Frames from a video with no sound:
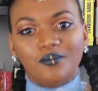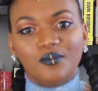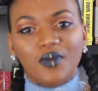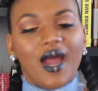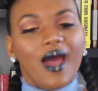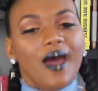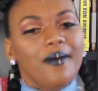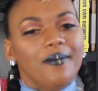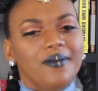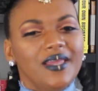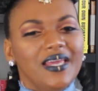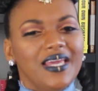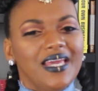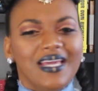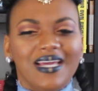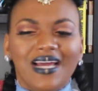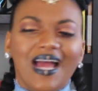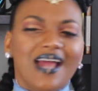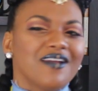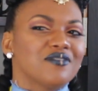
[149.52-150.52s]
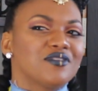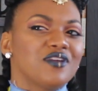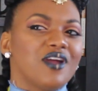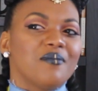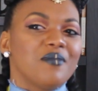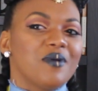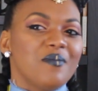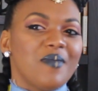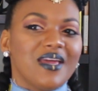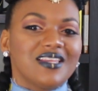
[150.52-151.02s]
probably, I don't know,
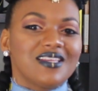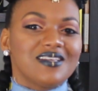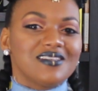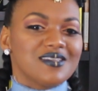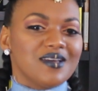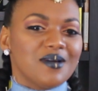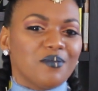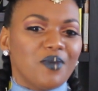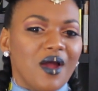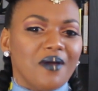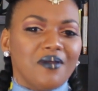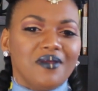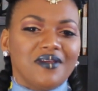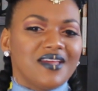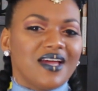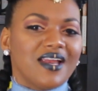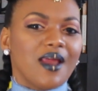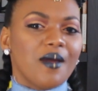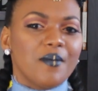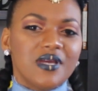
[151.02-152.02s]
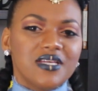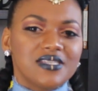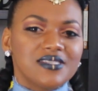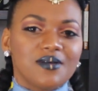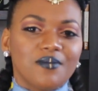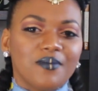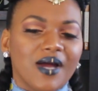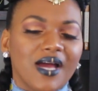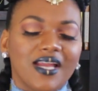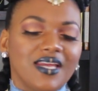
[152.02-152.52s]
I'm gonna make this up. Probably that I missed
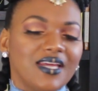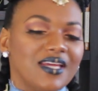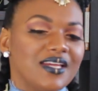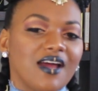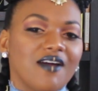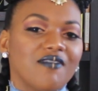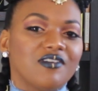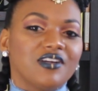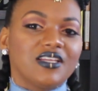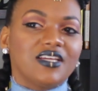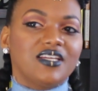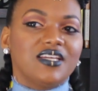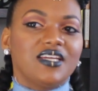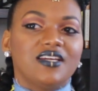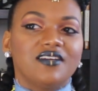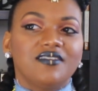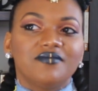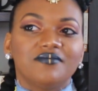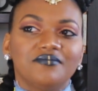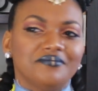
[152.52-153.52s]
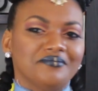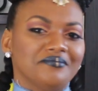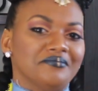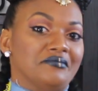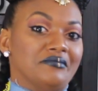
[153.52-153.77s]
somebody and I really didn't.